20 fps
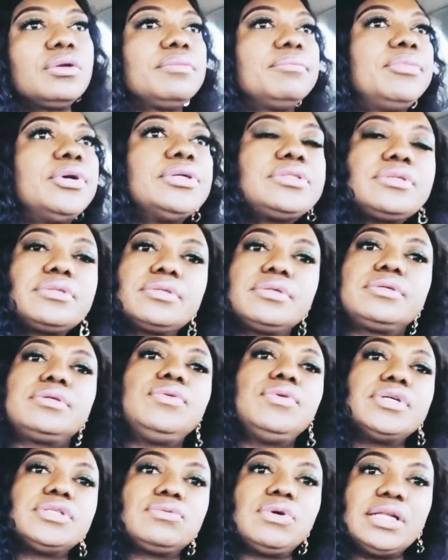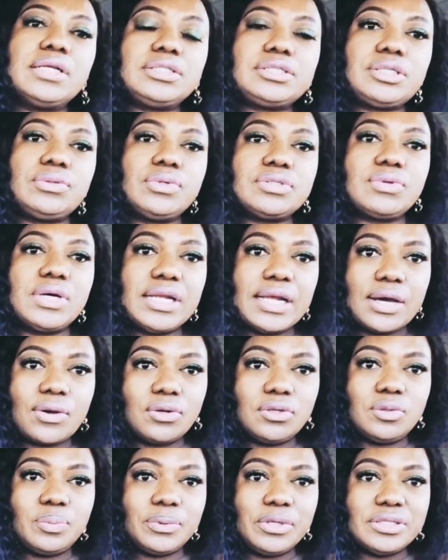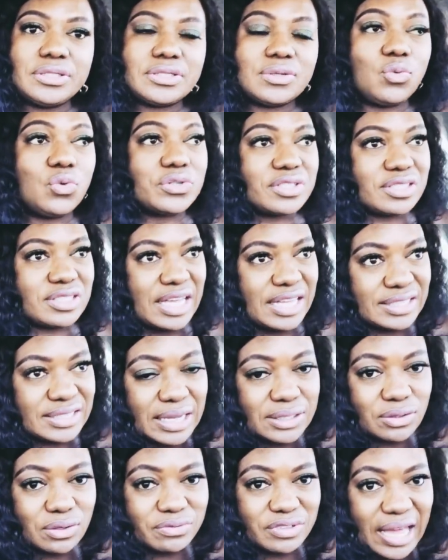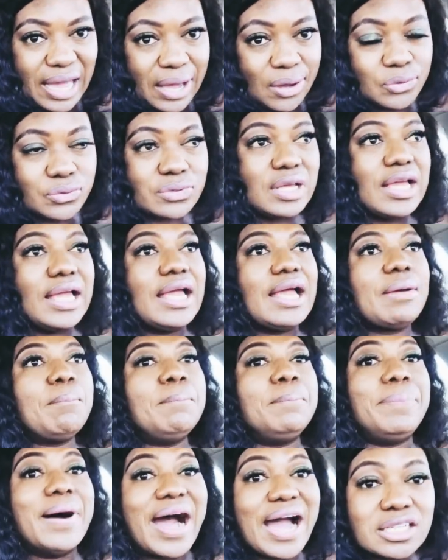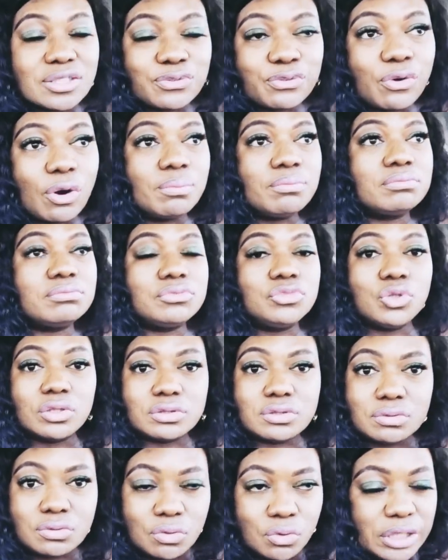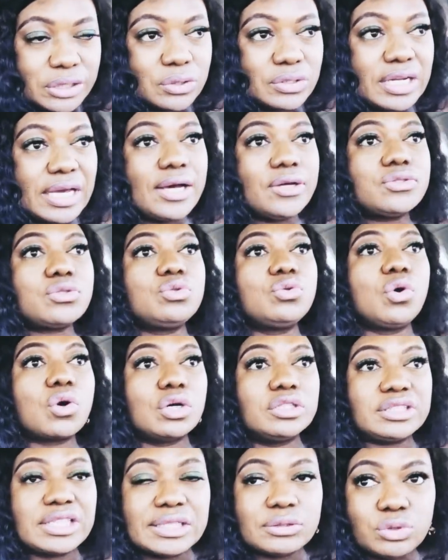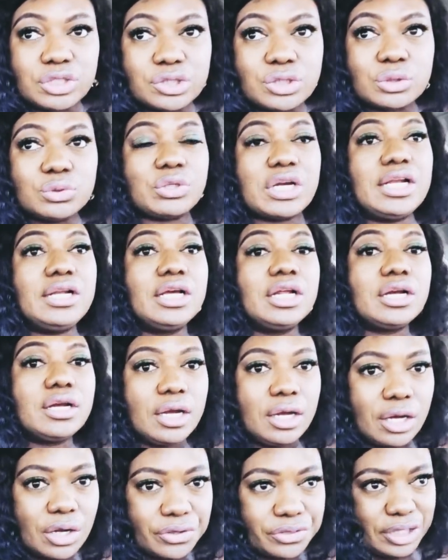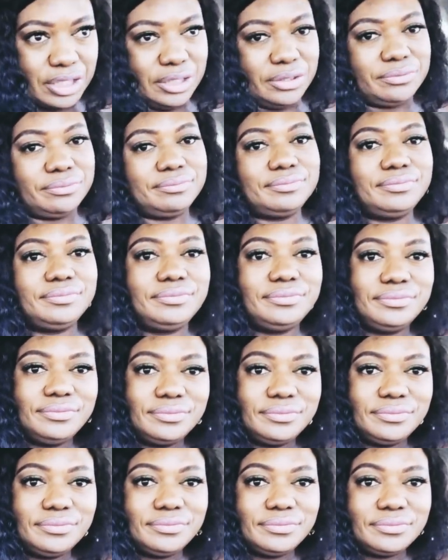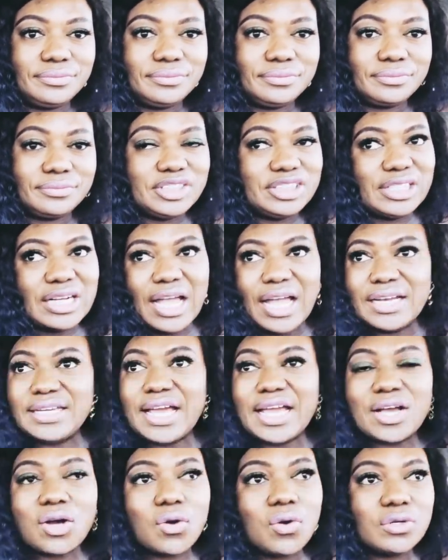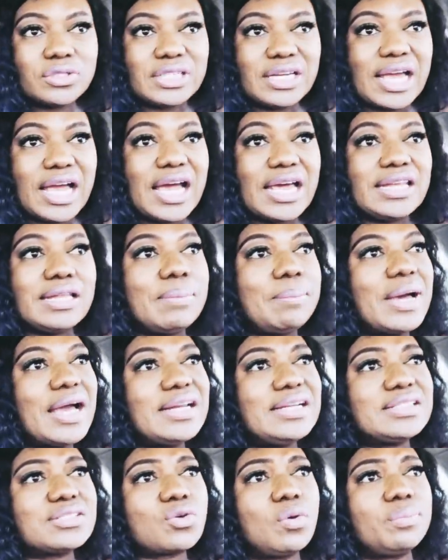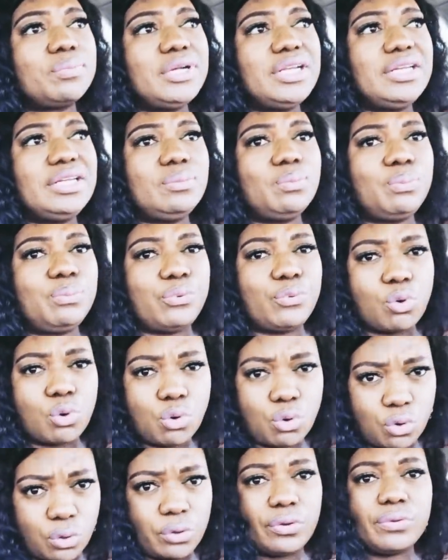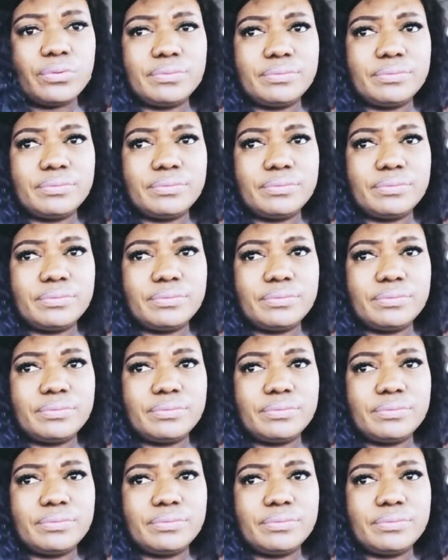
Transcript: But she was one that called the police. He was sent out of the house, banned from not going to the house, no contact with the children, nothing. And they are in court now, and the man is completely broken.